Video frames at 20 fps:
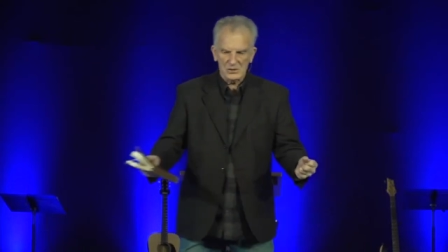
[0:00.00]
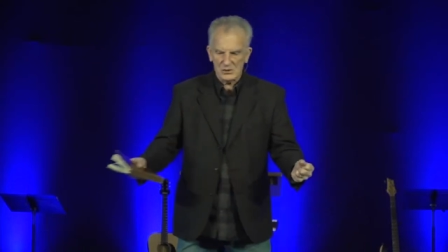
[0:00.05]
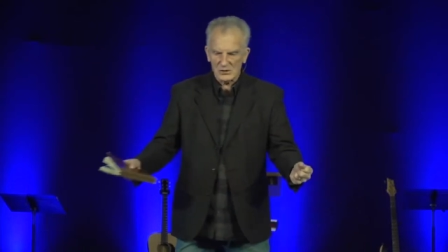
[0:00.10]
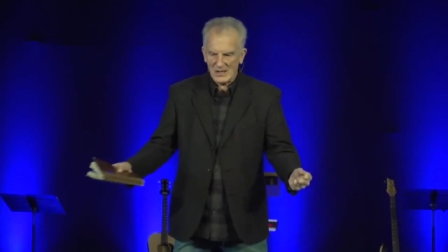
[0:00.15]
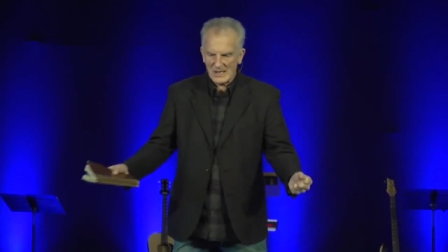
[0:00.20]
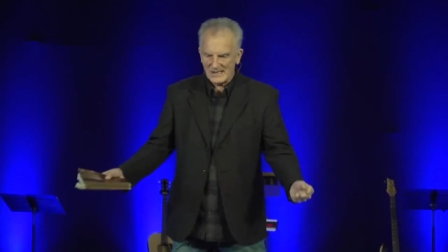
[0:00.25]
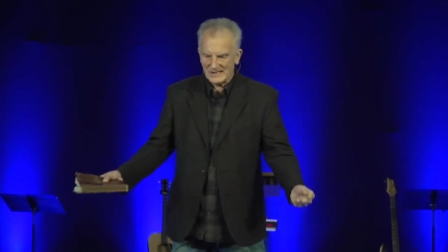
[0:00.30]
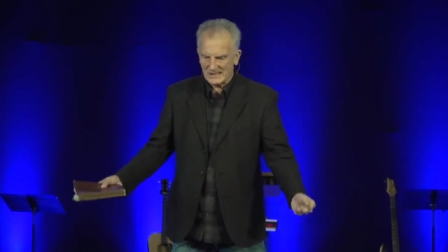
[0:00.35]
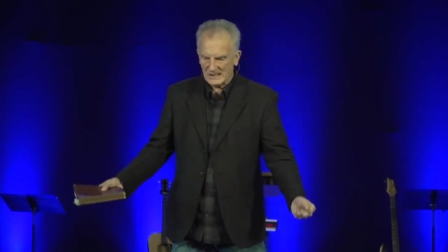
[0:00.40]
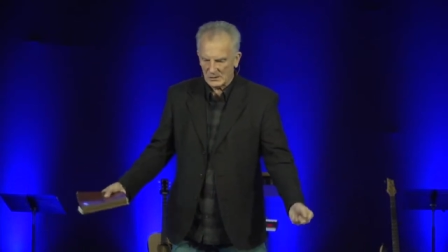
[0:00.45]

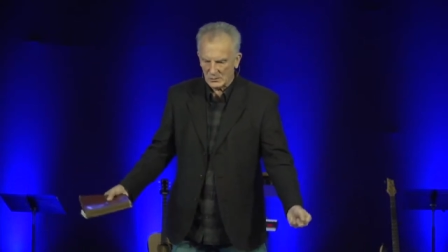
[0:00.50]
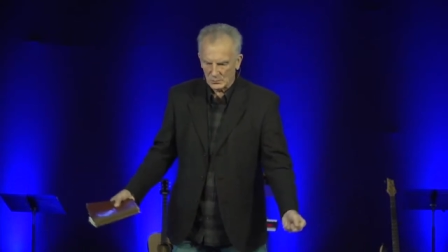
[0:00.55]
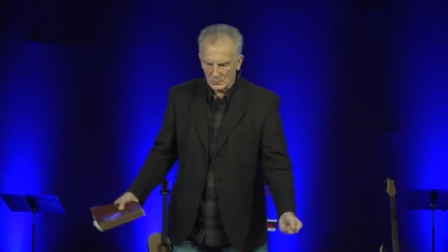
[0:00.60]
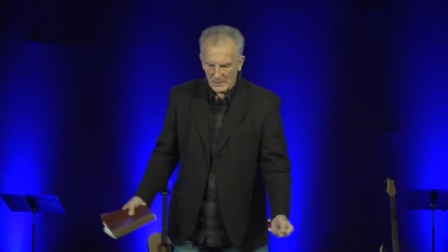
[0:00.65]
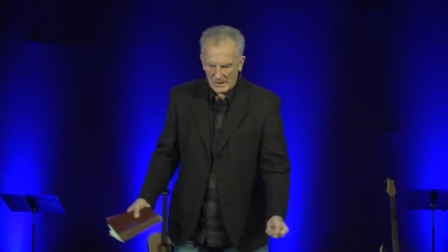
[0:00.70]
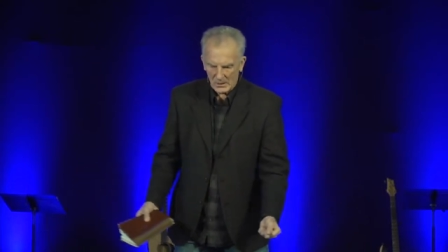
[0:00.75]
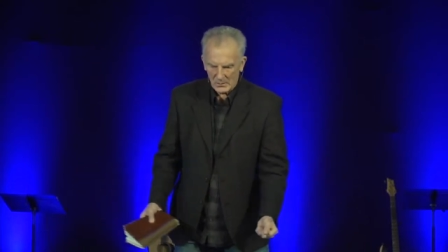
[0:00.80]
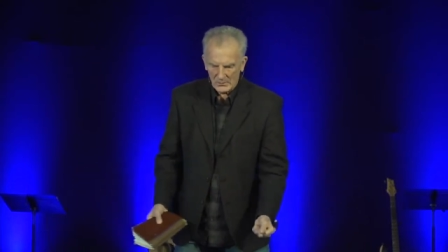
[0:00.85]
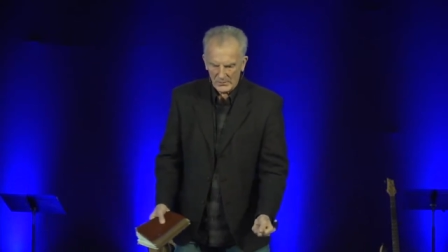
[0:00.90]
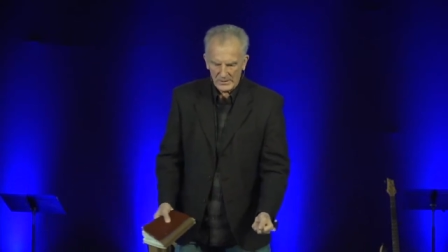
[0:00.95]
shaking
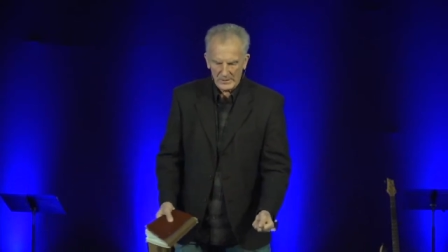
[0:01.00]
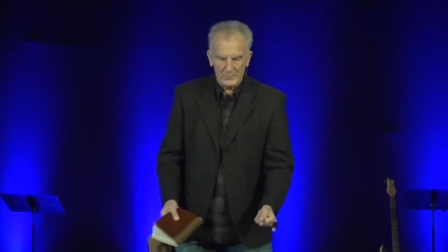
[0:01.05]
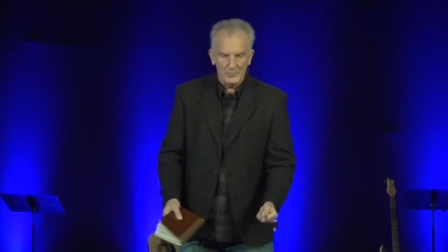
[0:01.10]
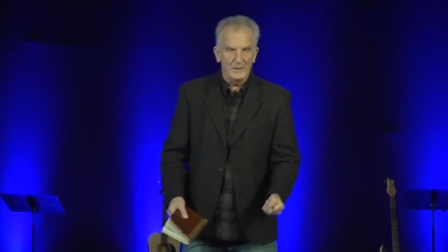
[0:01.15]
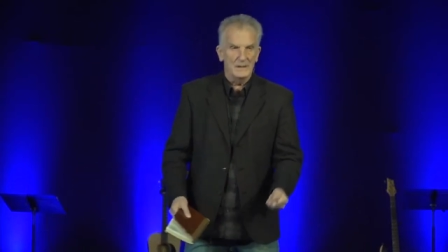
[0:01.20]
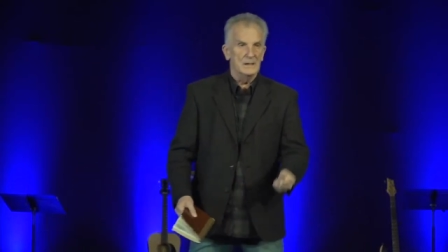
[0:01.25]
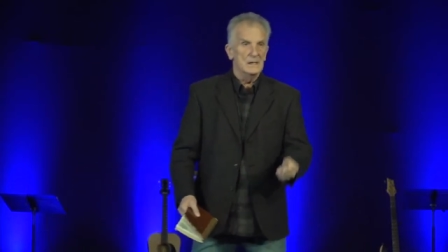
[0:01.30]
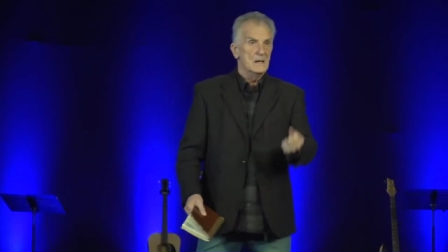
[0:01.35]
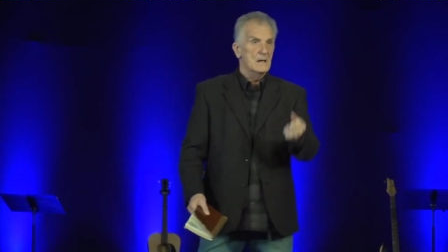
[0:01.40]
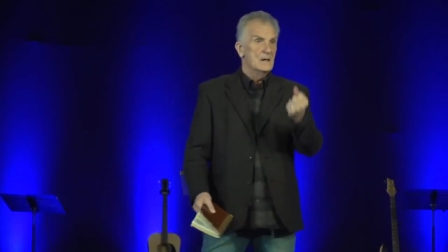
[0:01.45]
around them,
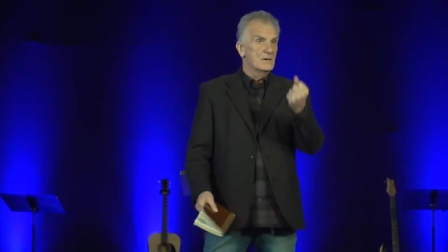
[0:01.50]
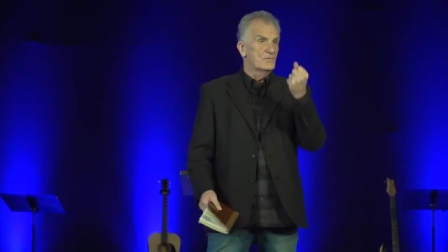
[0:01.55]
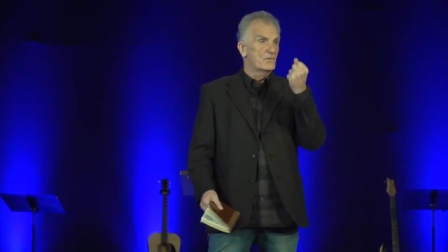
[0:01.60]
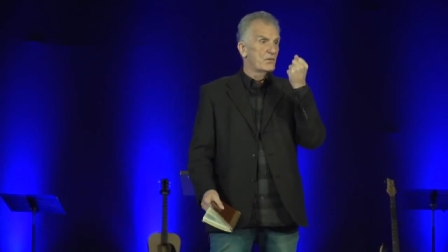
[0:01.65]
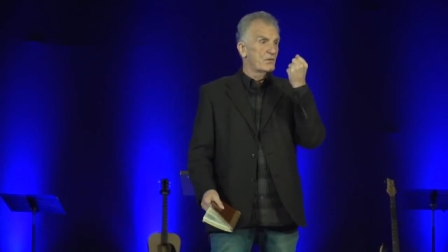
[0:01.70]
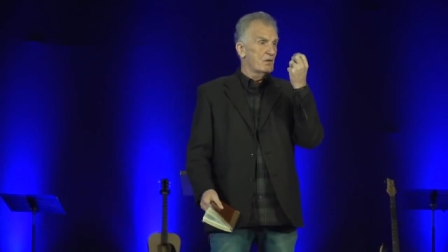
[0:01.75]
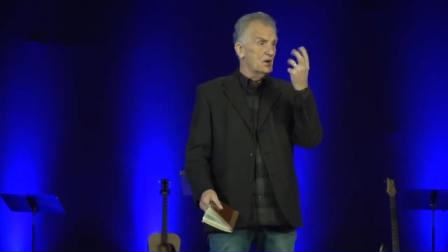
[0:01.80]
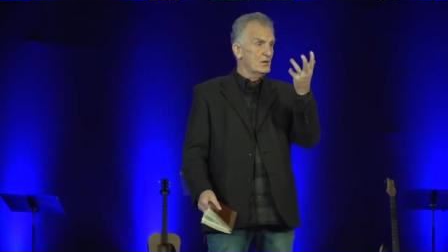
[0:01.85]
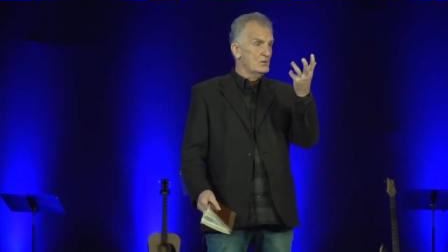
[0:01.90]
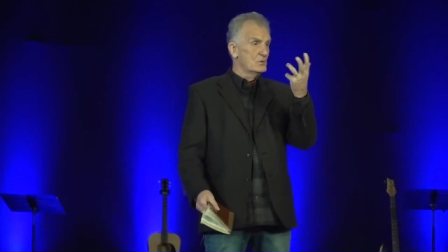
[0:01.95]
and
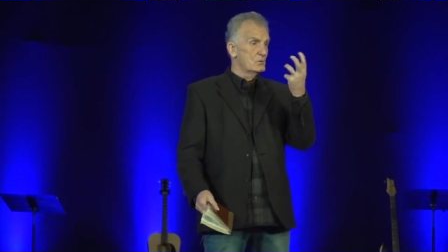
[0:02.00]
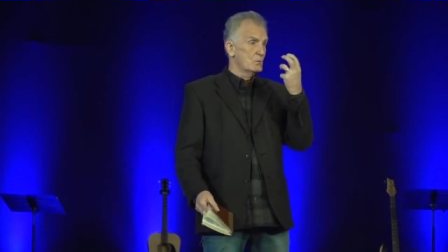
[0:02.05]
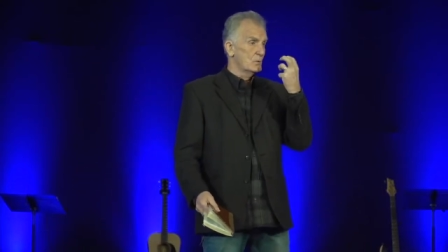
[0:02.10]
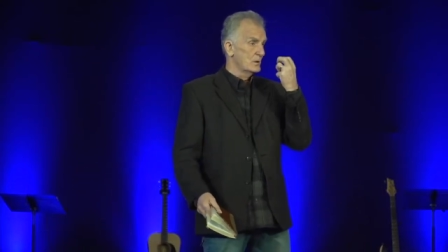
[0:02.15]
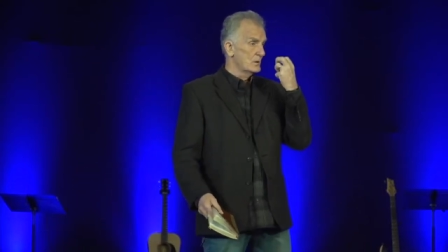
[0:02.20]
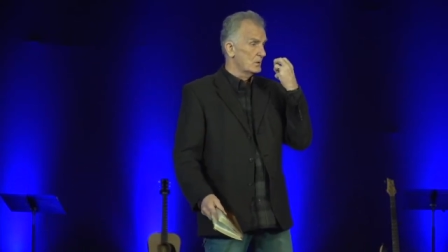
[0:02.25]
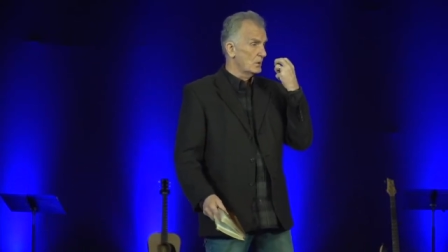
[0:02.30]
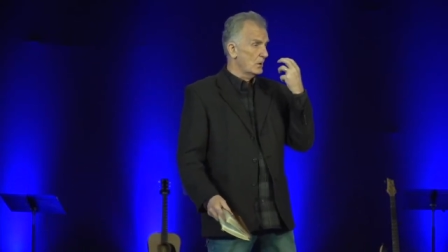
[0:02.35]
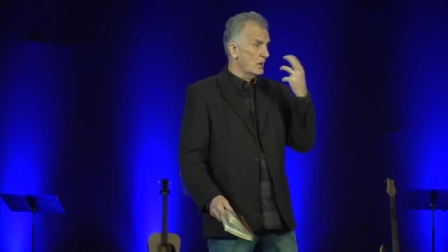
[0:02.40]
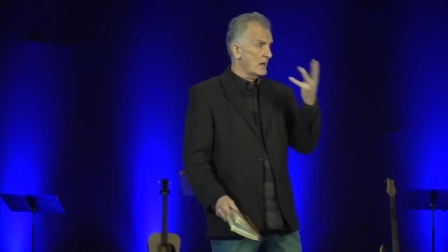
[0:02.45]
thunder
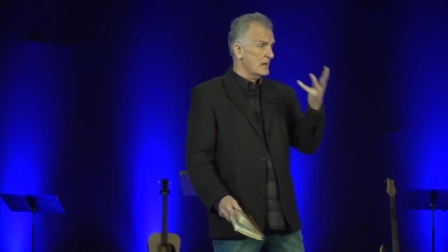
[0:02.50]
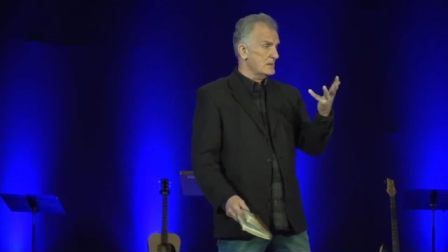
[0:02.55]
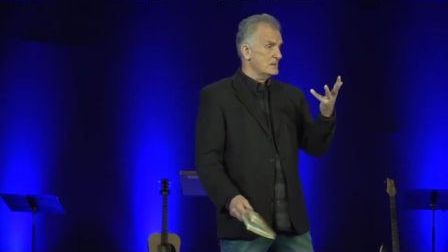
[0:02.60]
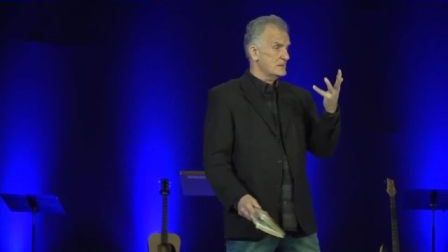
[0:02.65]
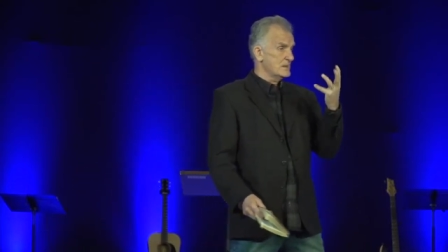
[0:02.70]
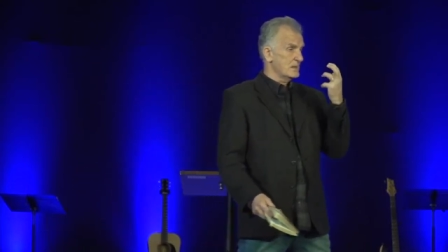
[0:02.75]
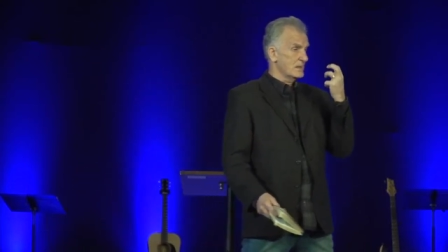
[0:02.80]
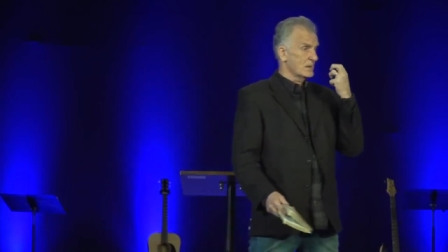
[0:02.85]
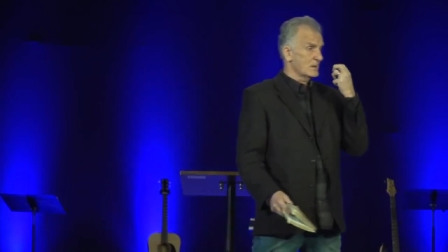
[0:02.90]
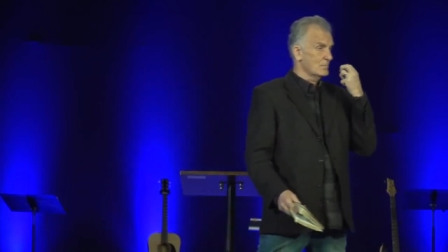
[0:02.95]
and
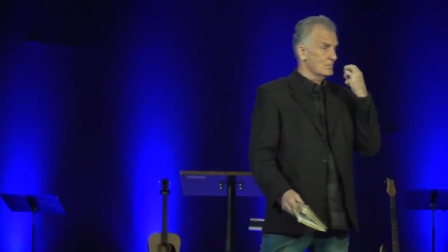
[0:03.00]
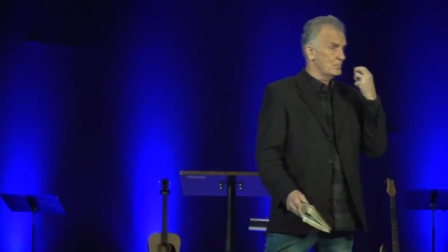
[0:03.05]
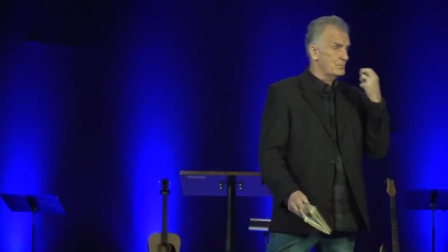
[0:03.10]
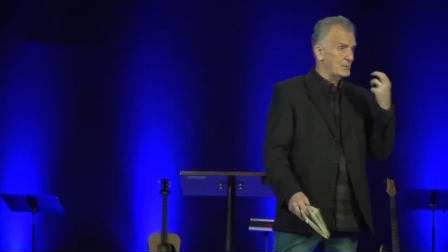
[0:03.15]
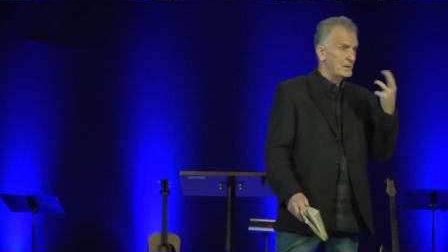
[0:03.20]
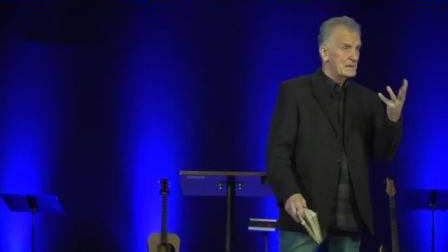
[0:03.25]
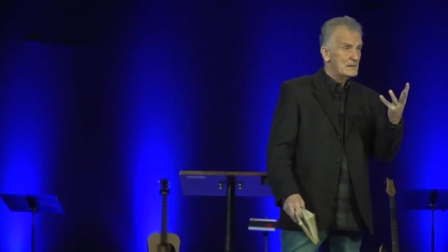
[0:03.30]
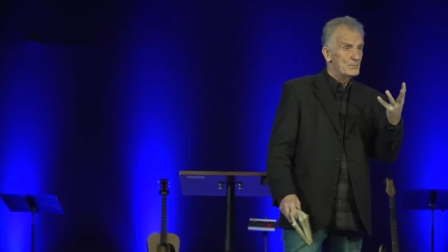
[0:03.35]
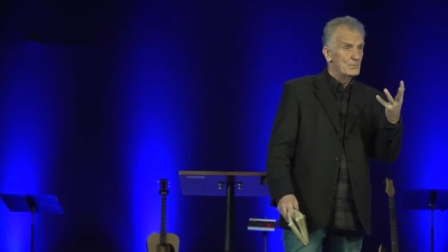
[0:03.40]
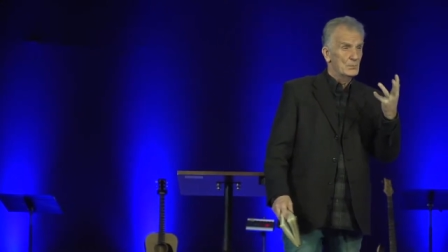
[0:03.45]
lightning and
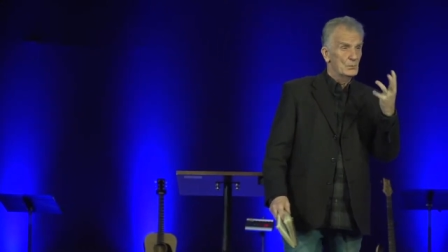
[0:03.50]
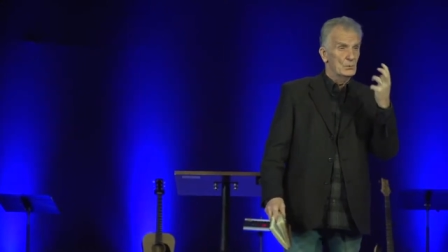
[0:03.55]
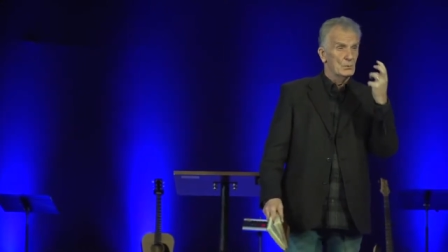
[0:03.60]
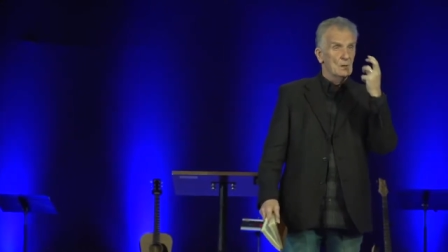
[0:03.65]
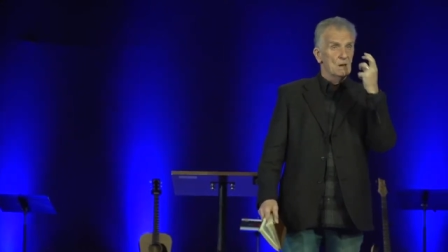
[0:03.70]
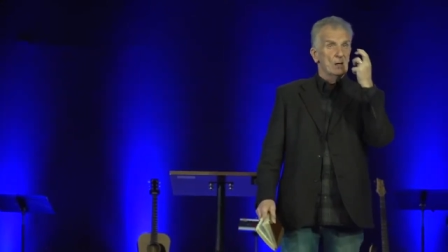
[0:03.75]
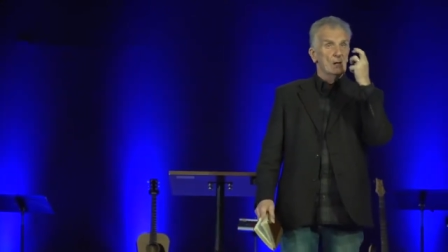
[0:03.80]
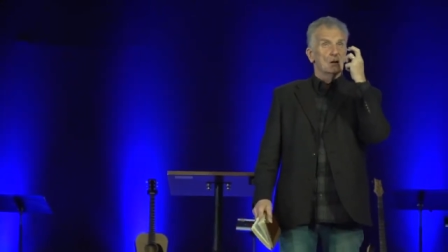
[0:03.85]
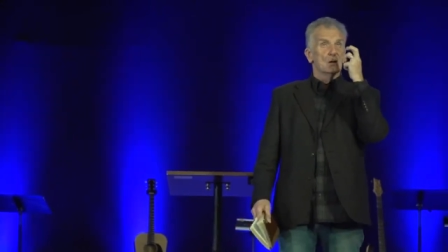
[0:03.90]
people.